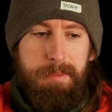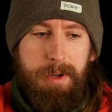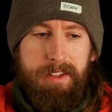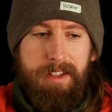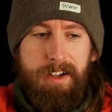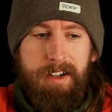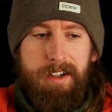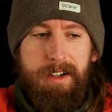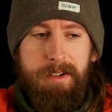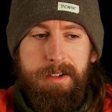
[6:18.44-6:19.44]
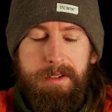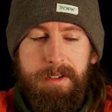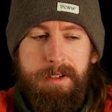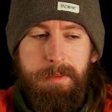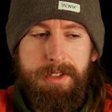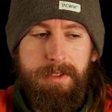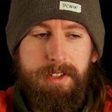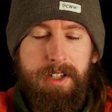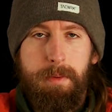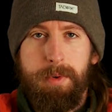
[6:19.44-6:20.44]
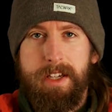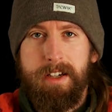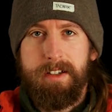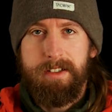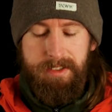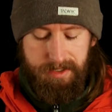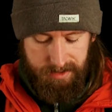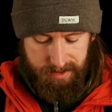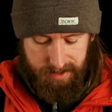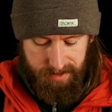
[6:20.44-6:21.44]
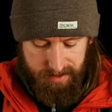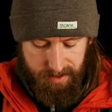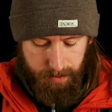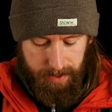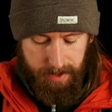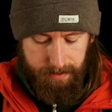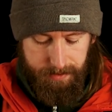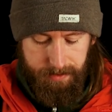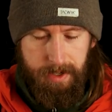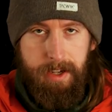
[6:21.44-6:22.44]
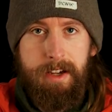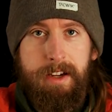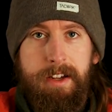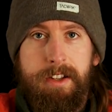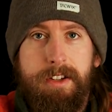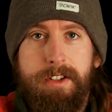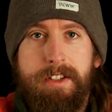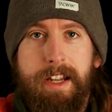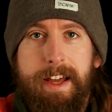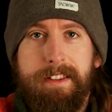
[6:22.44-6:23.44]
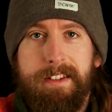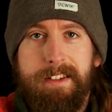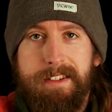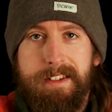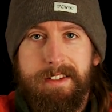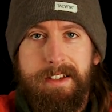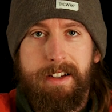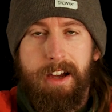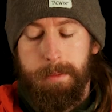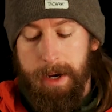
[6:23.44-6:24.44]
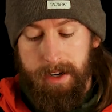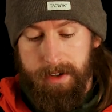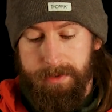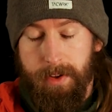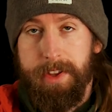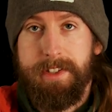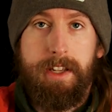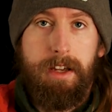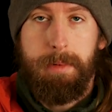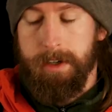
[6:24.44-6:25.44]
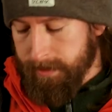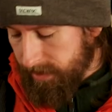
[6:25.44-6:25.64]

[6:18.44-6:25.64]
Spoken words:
but they are most of the time weaker, and this is why I've selected this steel carabiner for this setup, but of